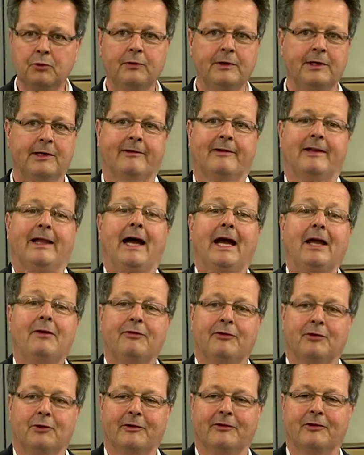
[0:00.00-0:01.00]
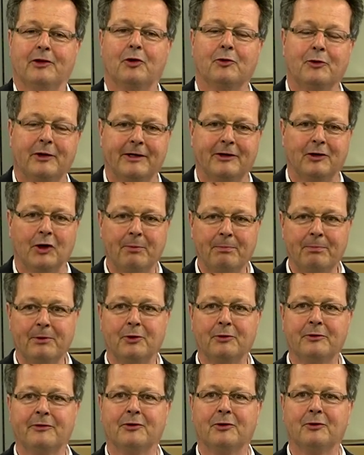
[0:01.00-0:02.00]
It's live, so it's already uploaded,
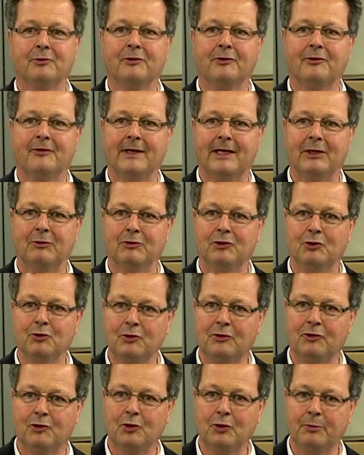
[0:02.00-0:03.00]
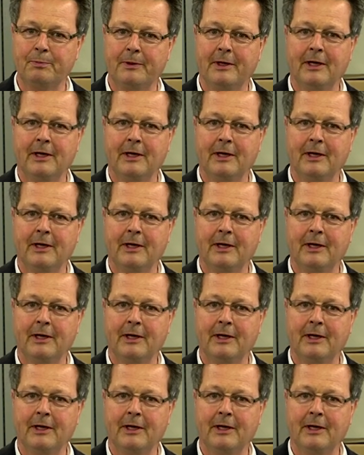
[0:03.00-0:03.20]
so to say, on YouTube.